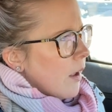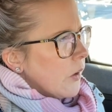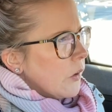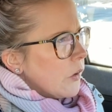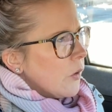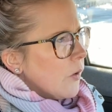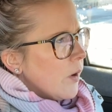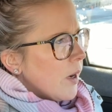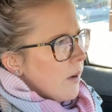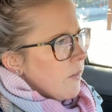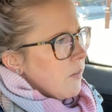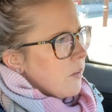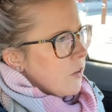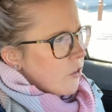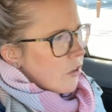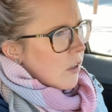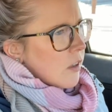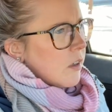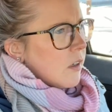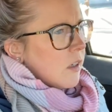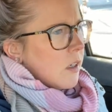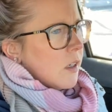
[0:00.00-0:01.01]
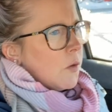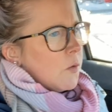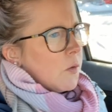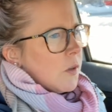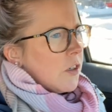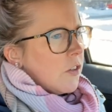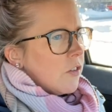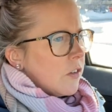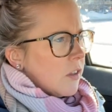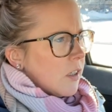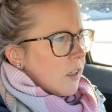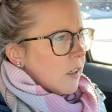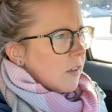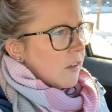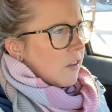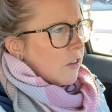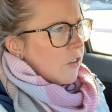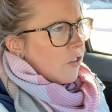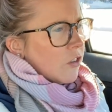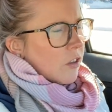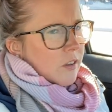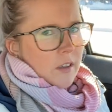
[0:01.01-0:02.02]
So I have the GT, which sits
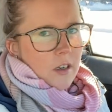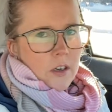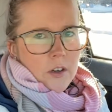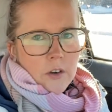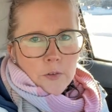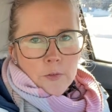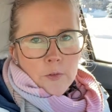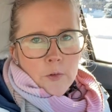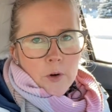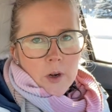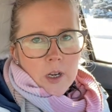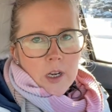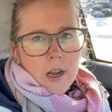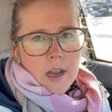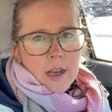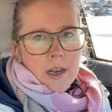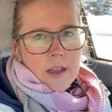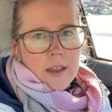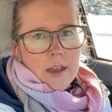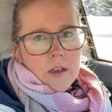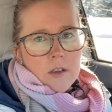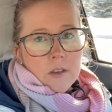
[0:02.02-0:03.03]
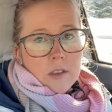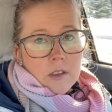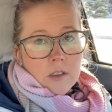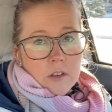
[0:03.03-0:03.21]
at just under $49,000